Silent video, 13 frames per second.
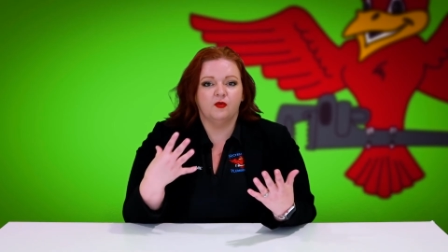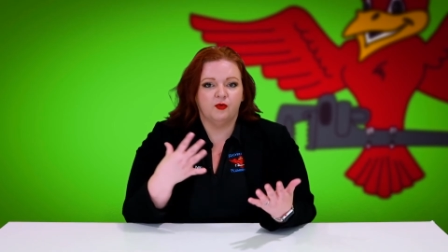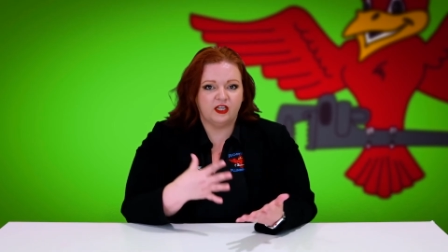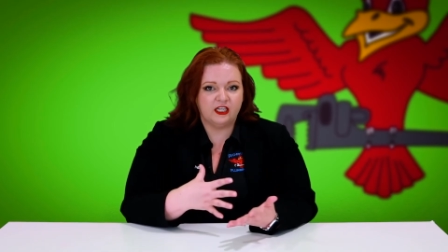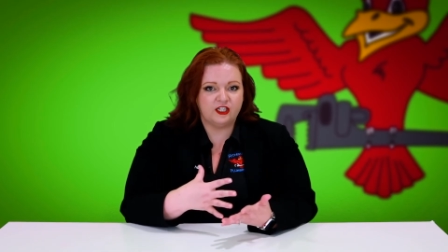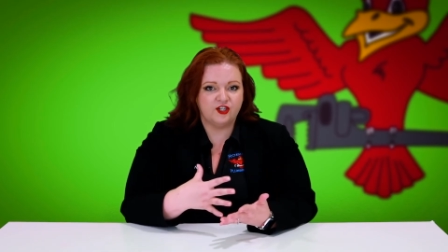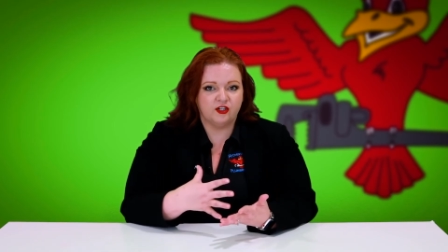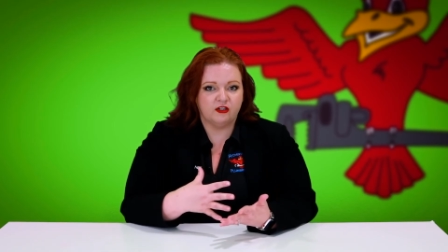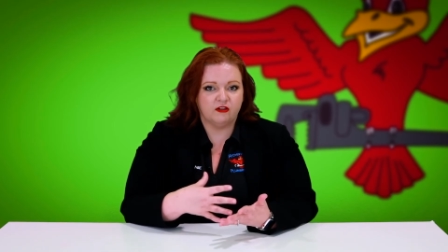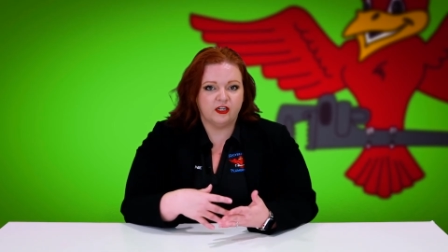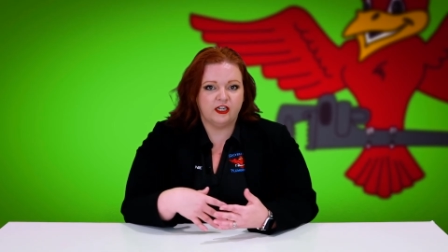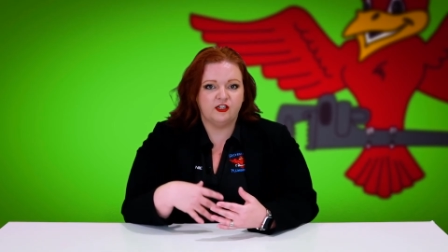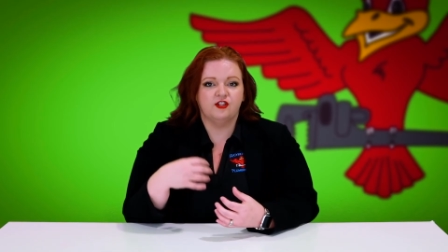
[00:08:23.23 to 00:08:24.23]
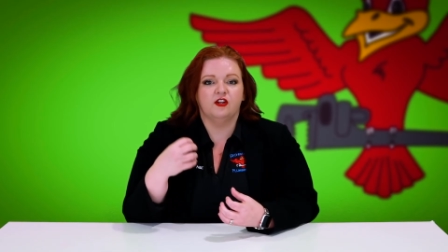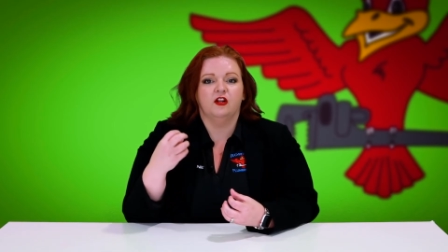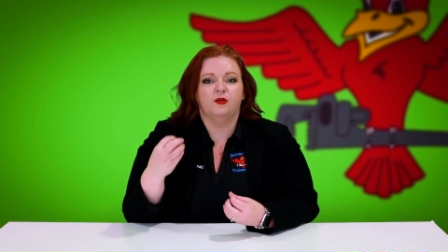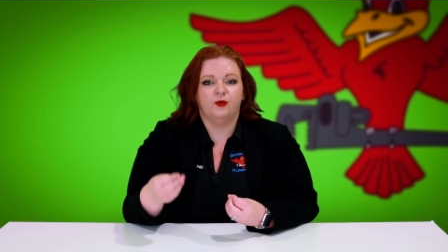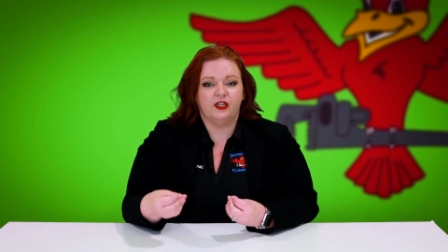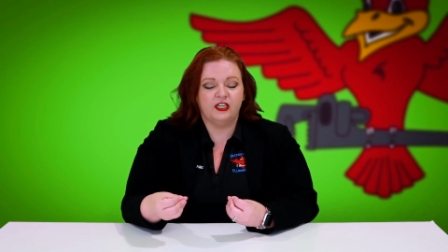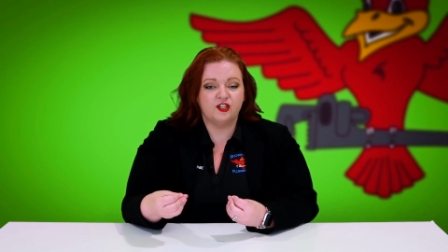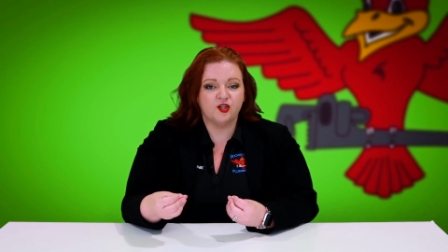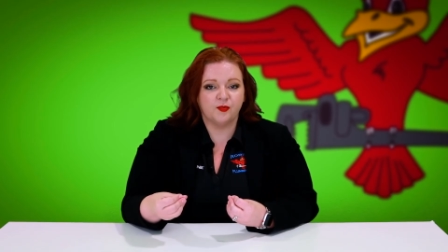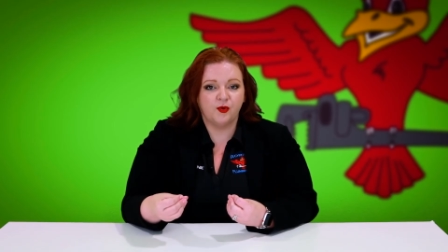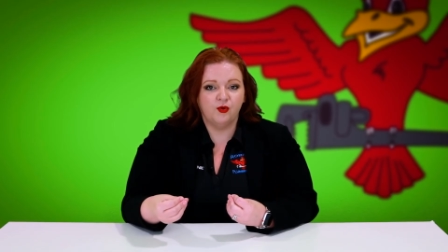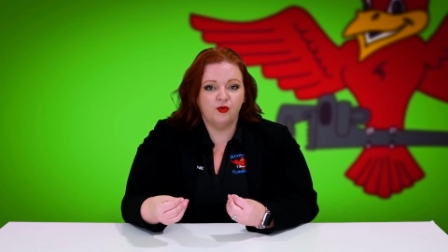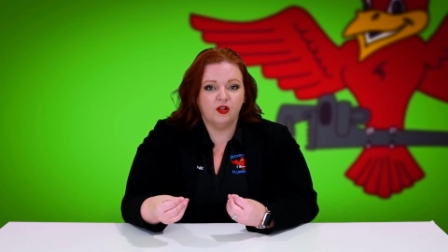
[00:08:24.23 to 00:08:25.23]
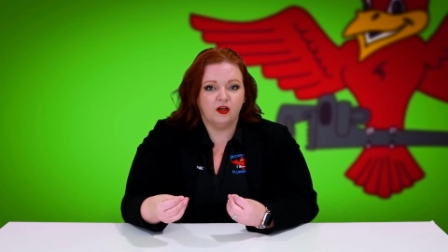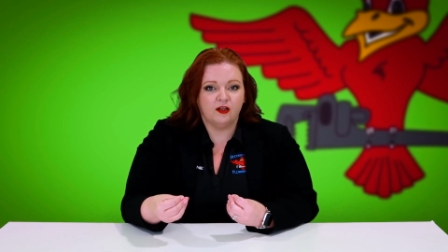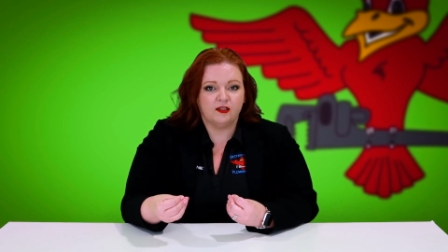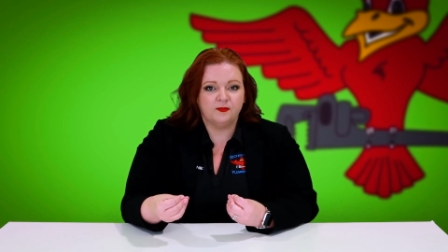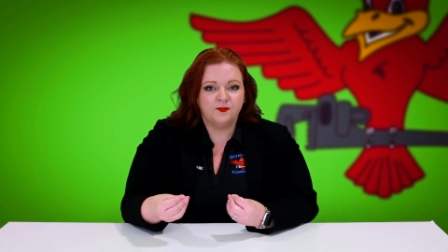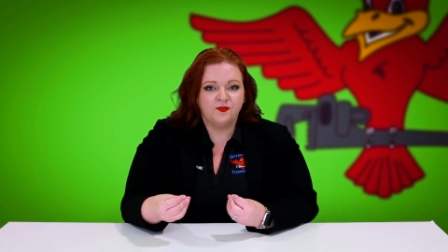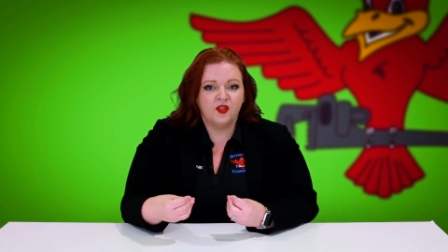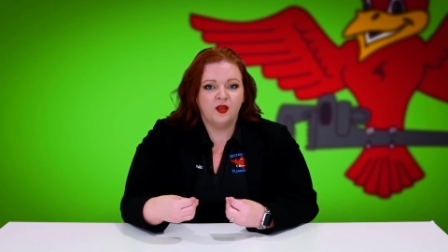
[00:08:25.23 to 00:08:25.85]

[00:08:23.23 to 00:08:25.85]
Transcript: that we get your irrigation on, we get your pool on.